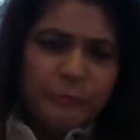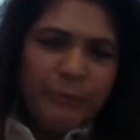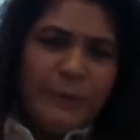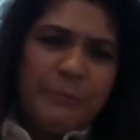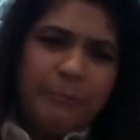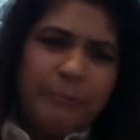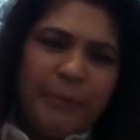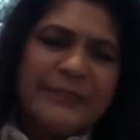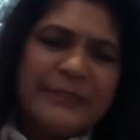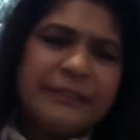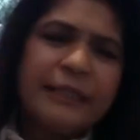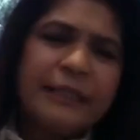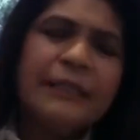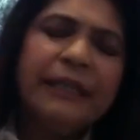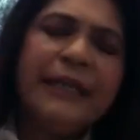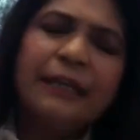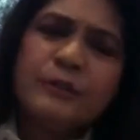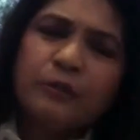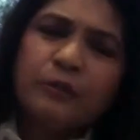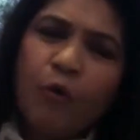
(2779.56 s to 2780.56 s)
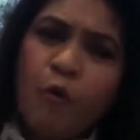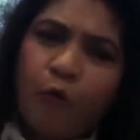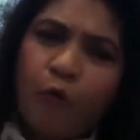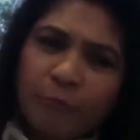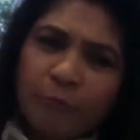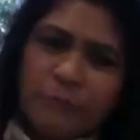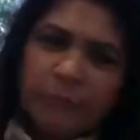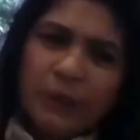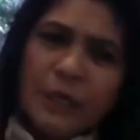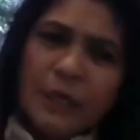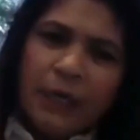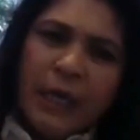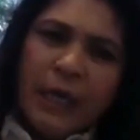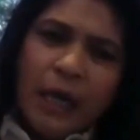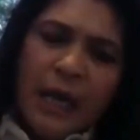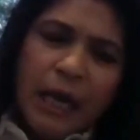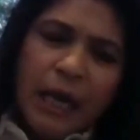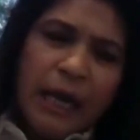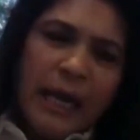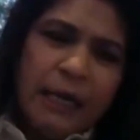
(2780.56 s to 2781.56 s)
been basically at home.
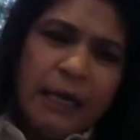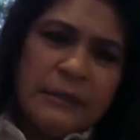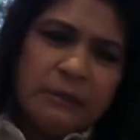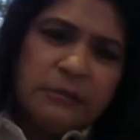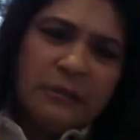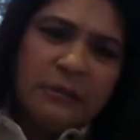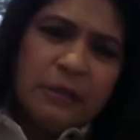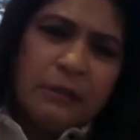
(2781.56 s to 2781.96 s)
And